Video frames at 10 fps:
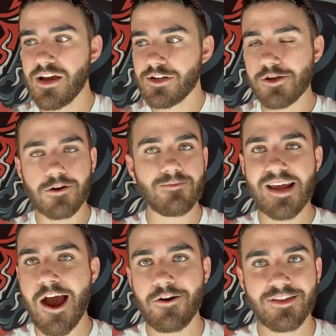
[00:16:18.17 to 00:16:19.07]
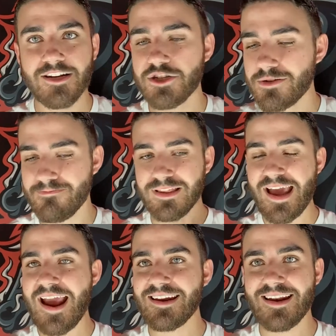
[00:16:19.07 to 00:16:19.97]
took him down, and then just
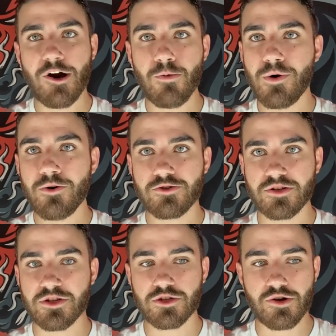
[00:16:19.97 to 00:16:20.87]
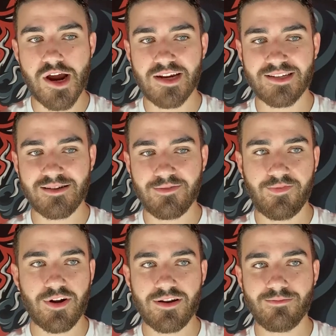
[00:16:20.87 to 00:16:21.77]
landed elbows and strikes, and
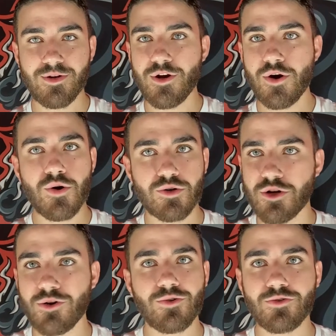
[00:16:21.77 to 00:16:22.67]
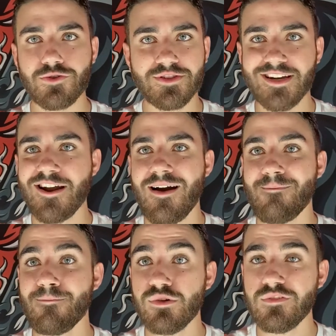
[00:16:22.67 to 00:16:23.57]
fucking Baudot turtle did
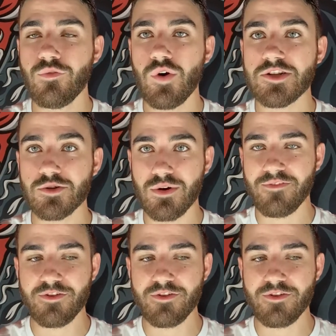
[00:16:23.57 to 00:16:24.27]
not move whatsoever.